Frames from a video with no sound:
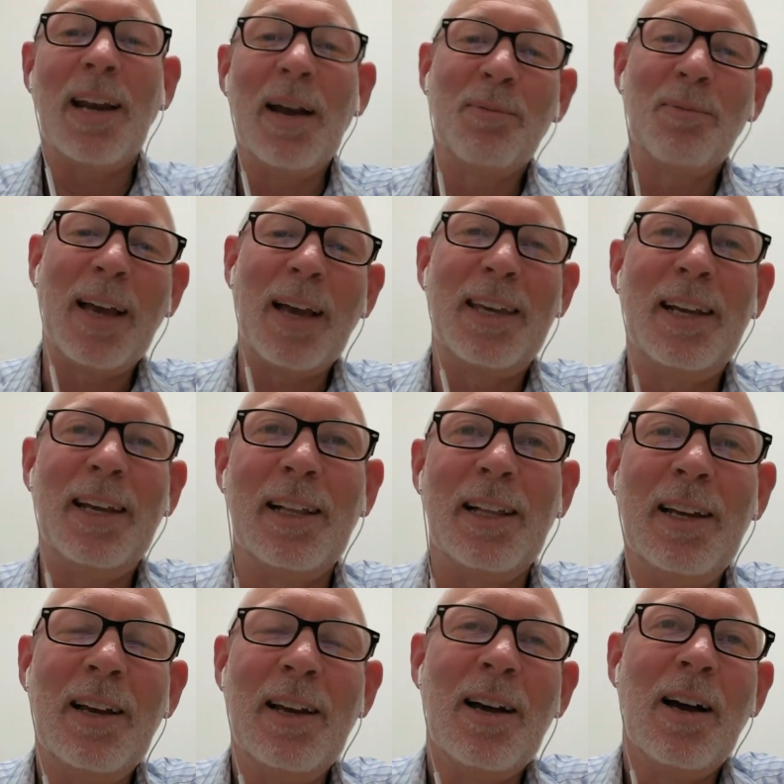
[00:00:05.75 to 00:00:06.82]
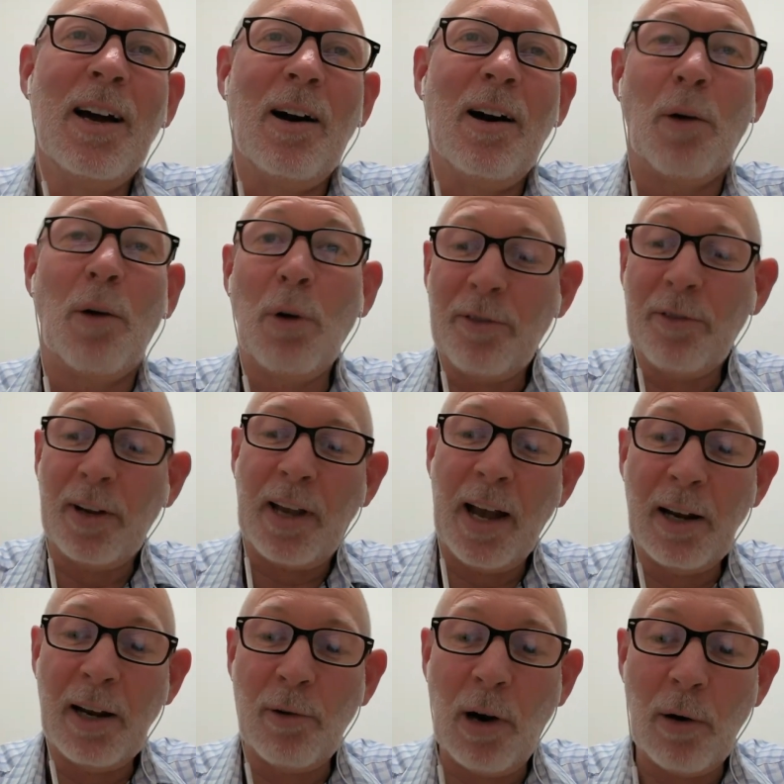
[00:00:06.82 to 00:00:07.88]
name is Matt Keally. I work for
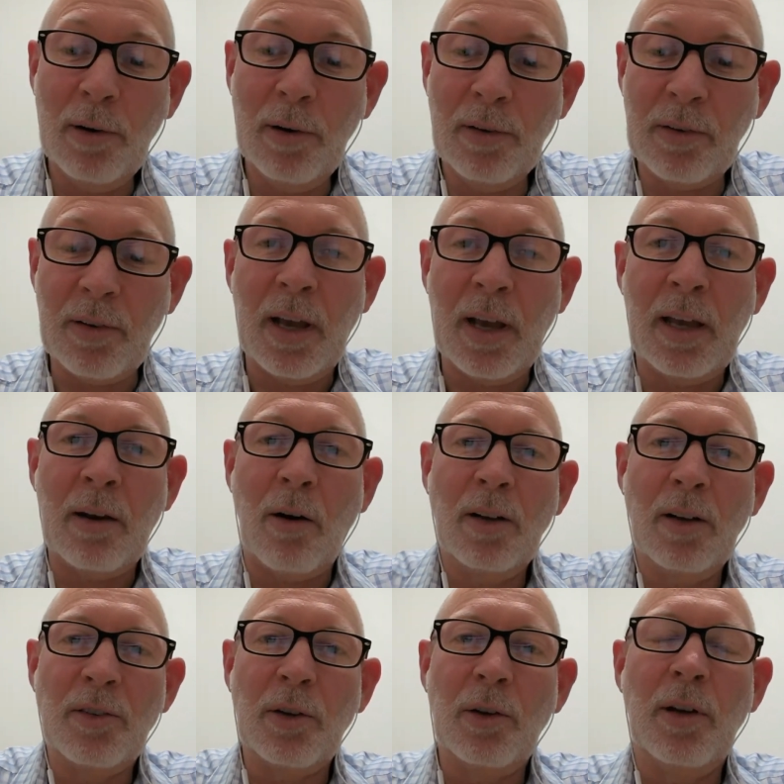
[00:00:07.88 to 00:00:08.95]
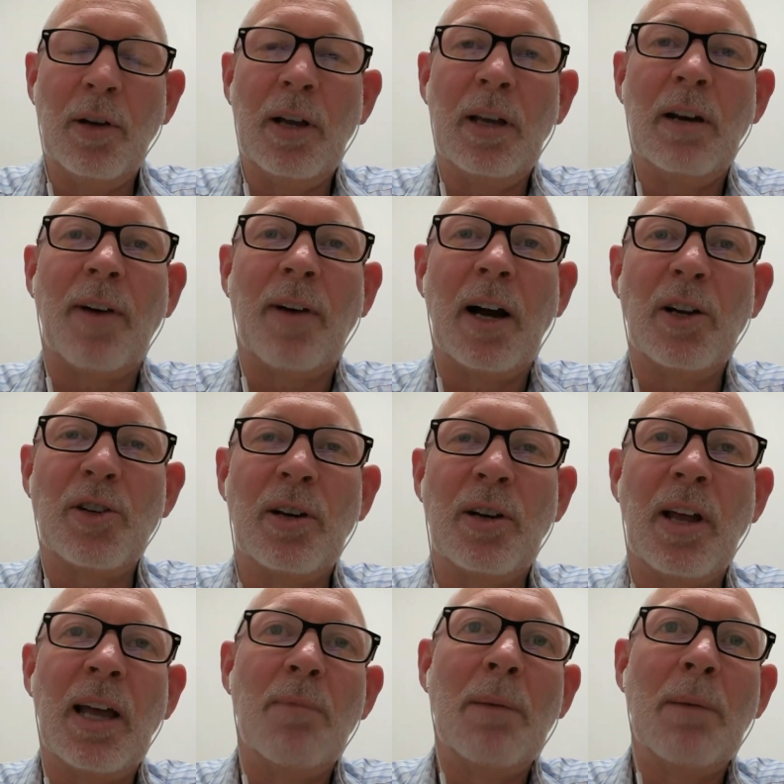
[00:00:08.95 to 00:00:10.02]
CANEGROWERS and I do innovation
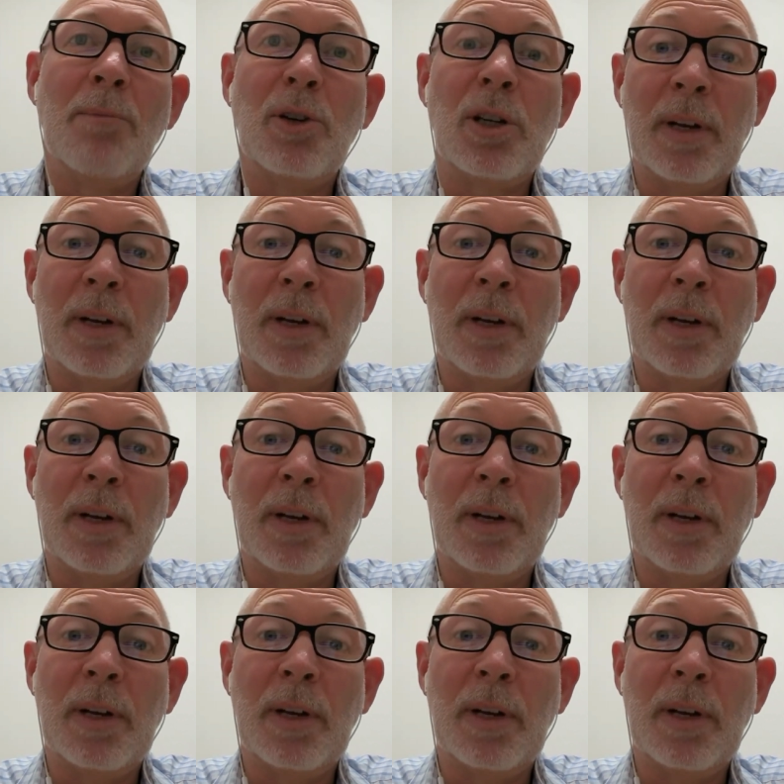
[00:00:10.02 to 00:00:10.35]
and membership